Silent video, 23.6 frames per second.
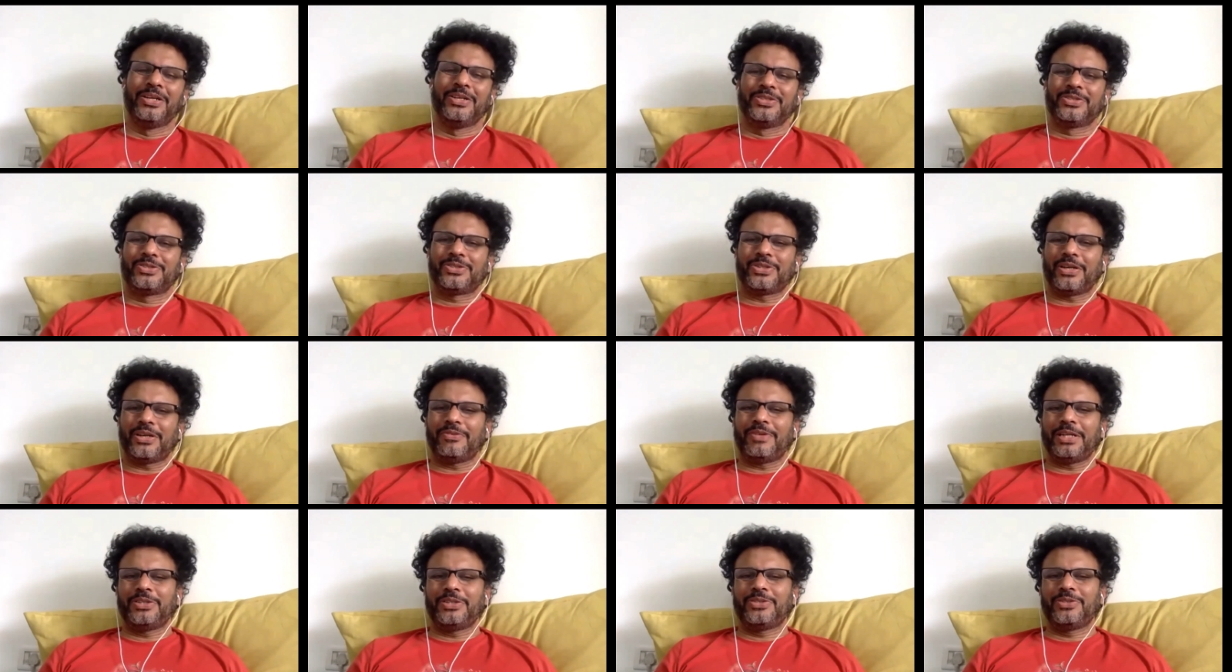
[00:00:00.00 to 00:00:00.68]
So I
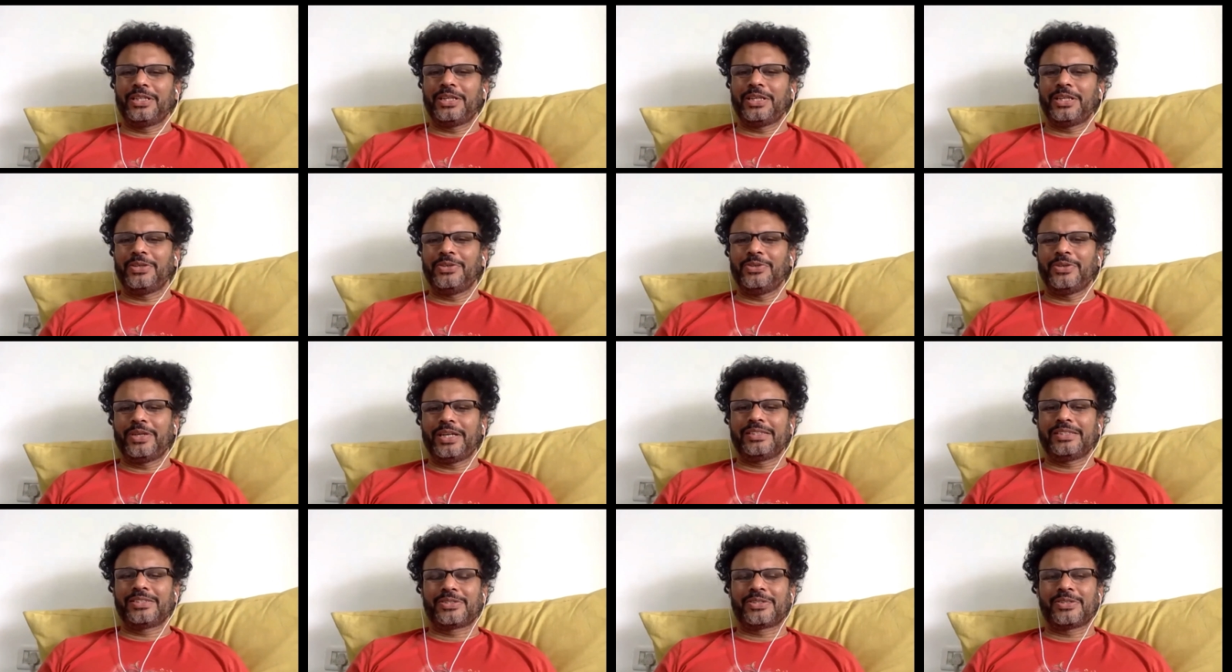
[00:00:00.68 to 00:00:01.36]
went to the
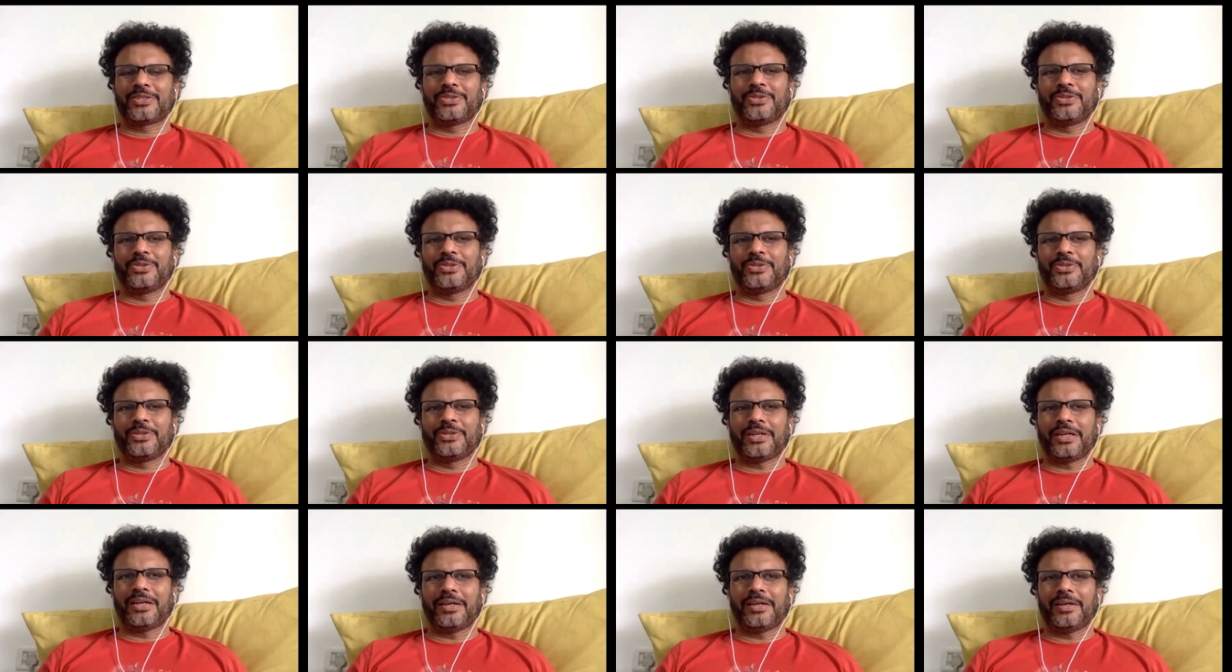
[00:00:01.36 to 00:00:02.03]
US
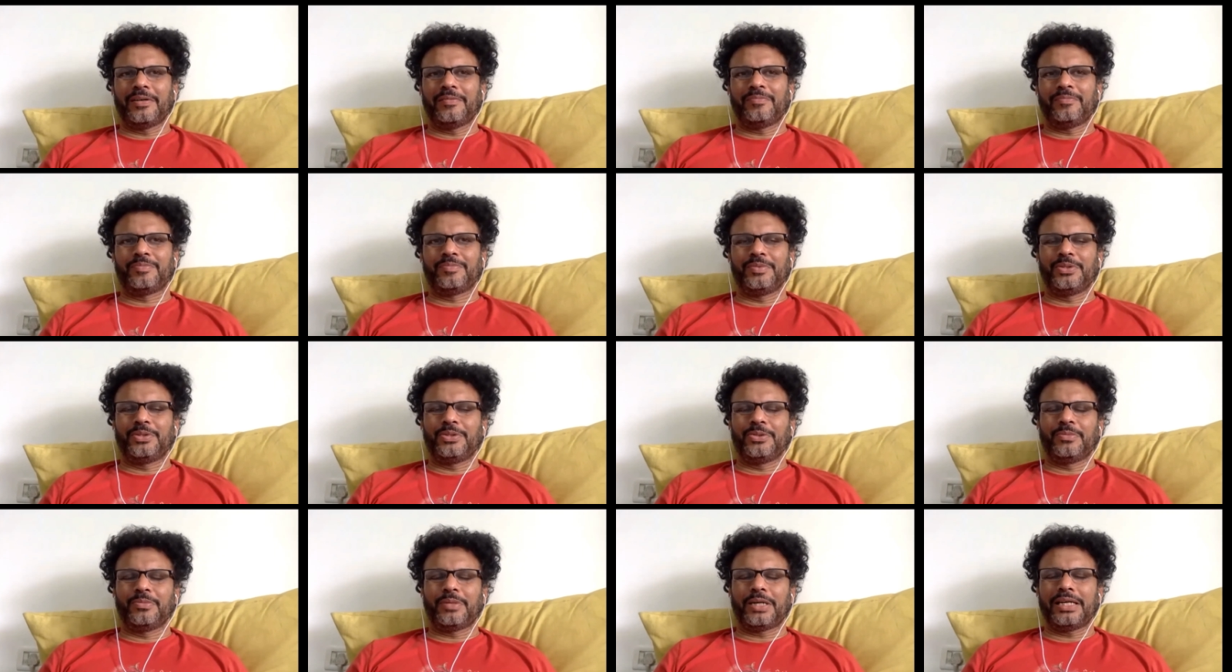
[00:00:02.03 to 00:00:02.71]
to
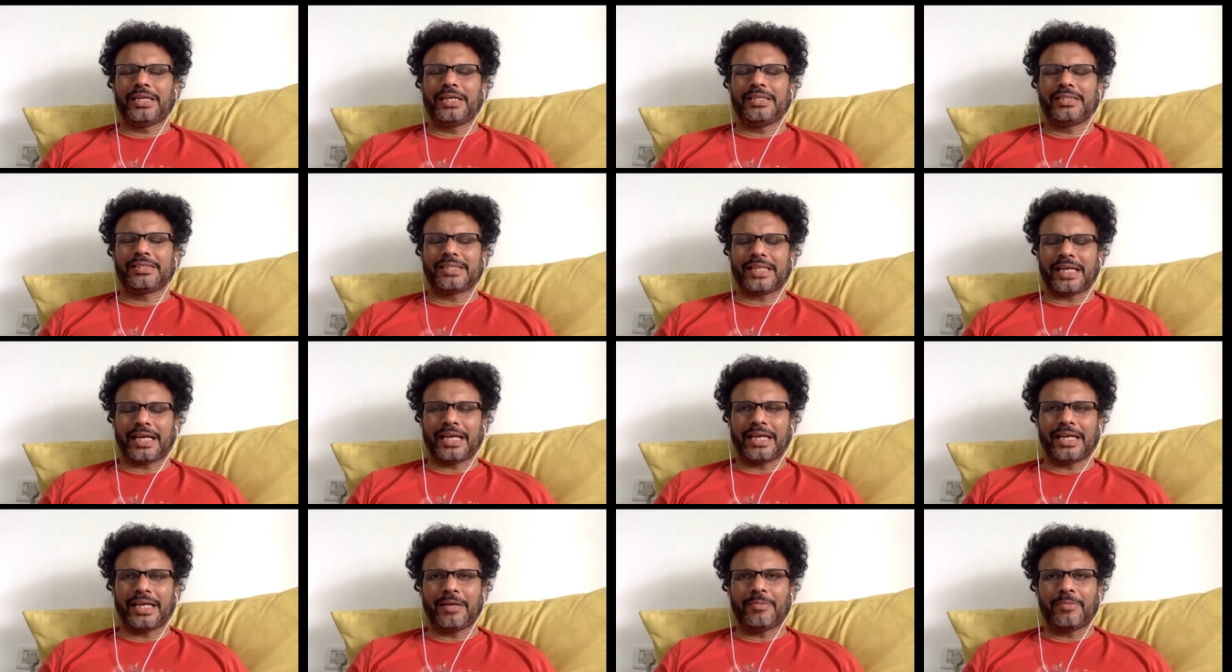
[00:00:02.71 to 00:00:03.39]
do my
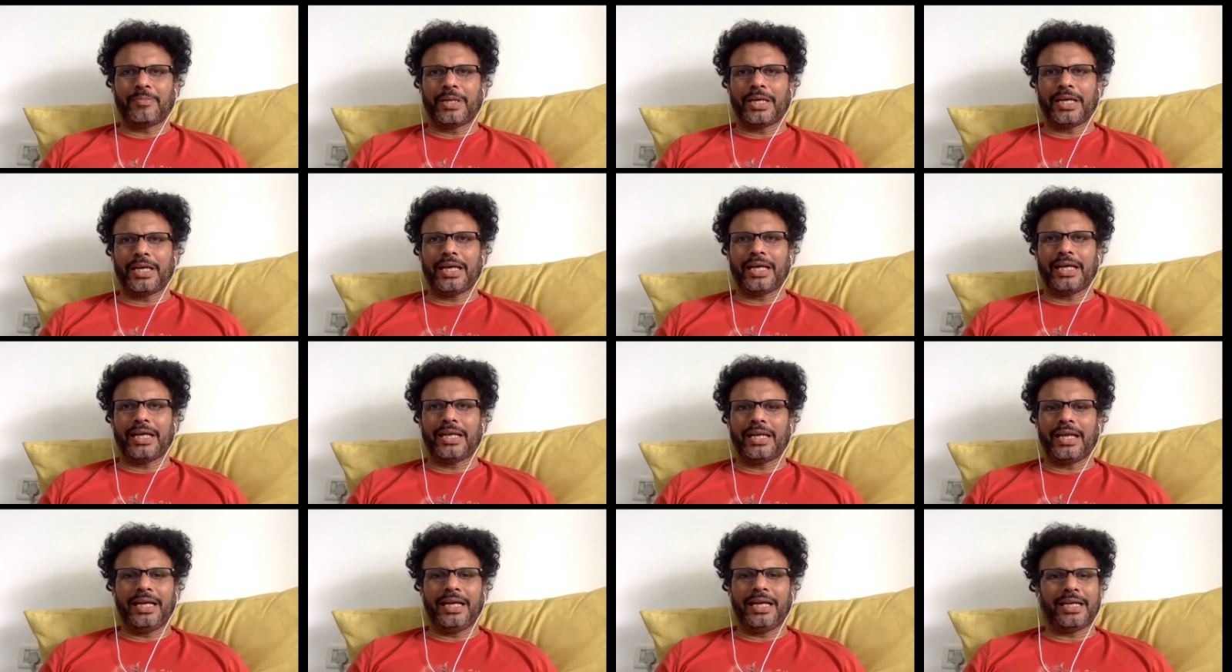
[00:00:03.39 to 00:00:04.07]
second MBA
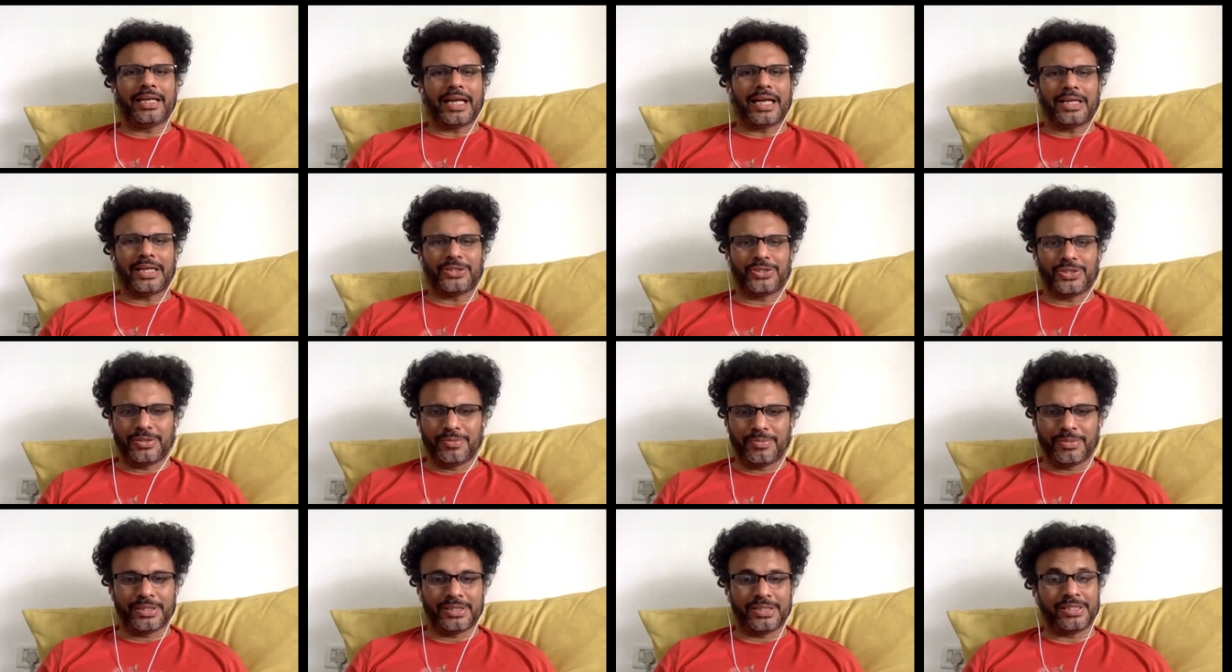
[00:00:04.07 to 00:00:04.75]
in
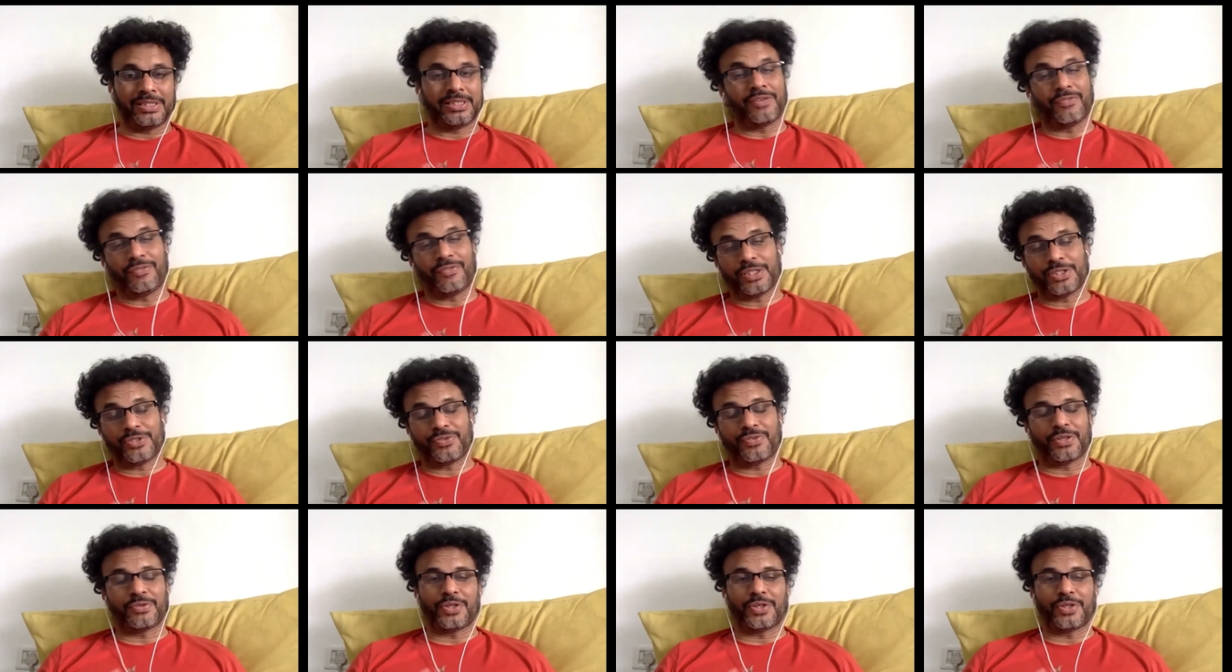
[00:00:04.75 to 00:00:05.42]
international business. The
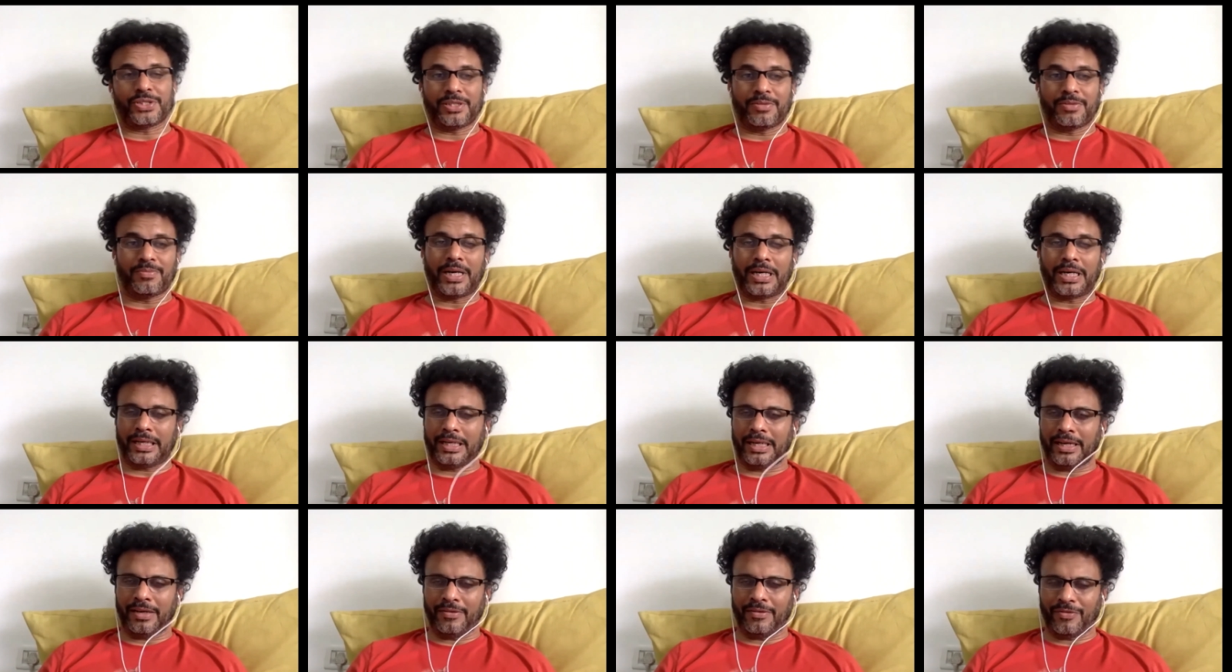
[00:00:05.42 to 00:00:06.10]
first one was in
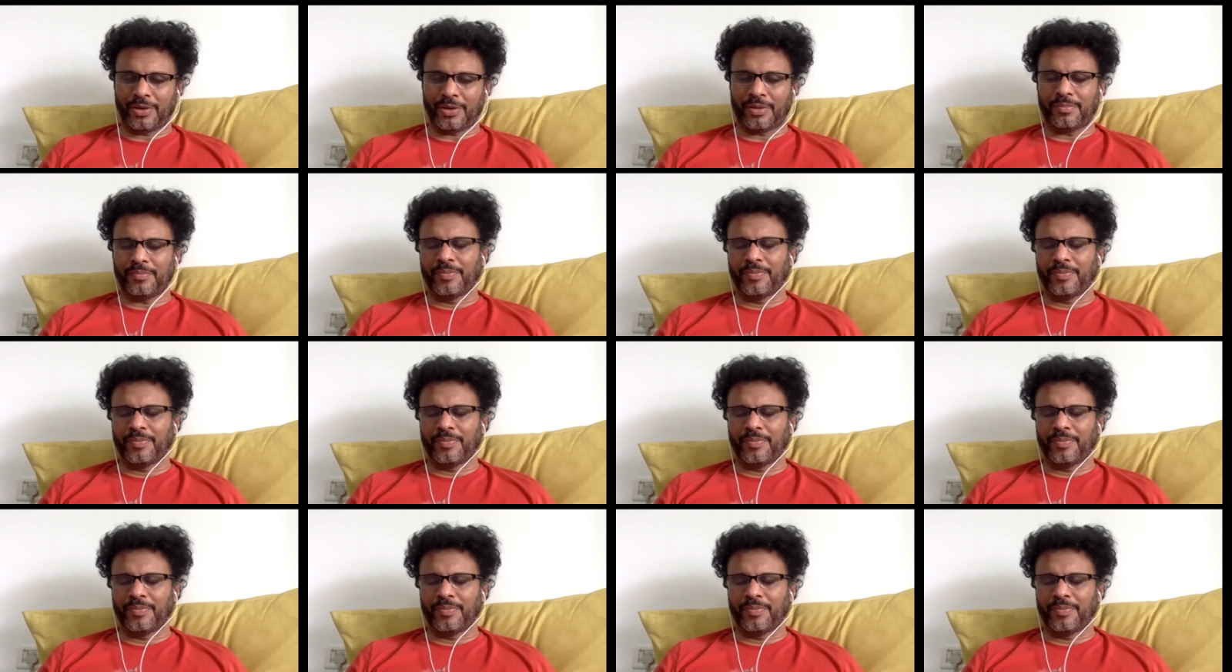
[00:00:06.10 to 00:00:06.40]
marketing from